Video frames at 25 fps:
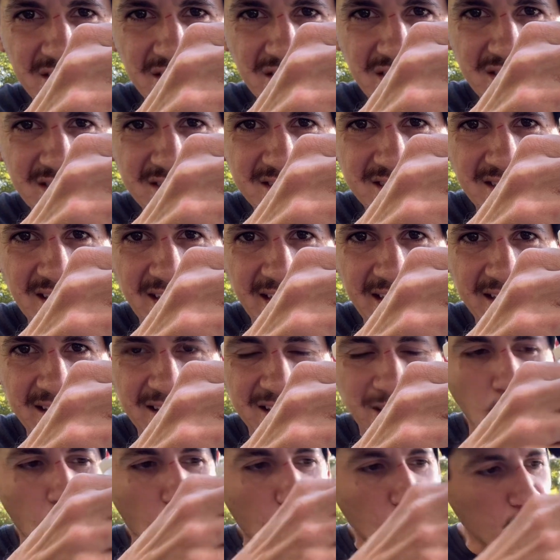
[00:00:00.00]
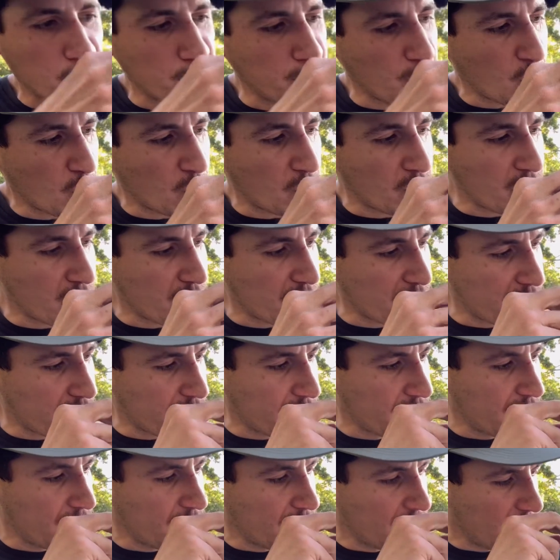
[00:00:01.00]
just like
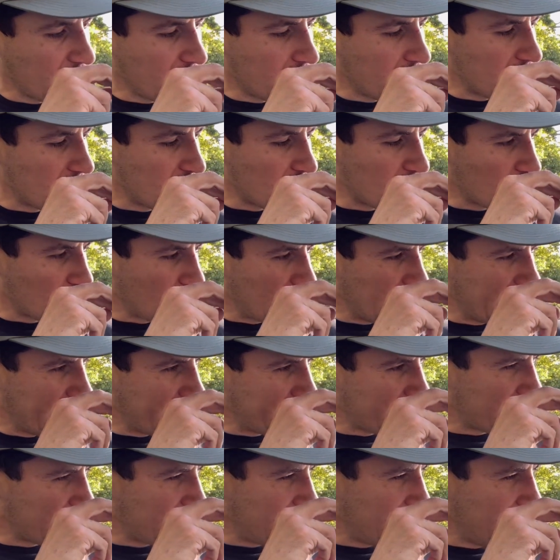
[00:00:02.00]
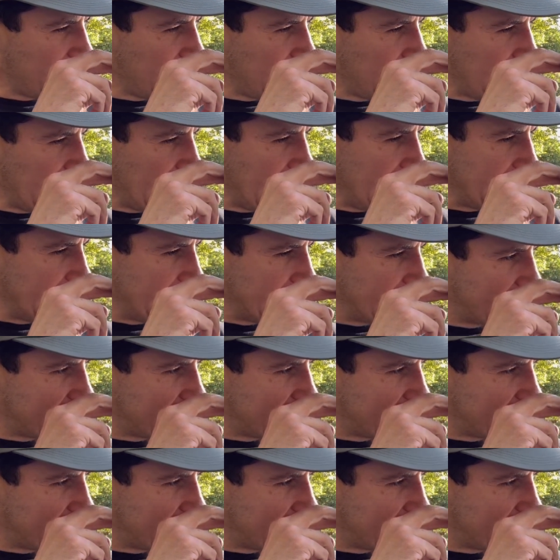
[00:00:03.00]
cardboard or whatever. And it's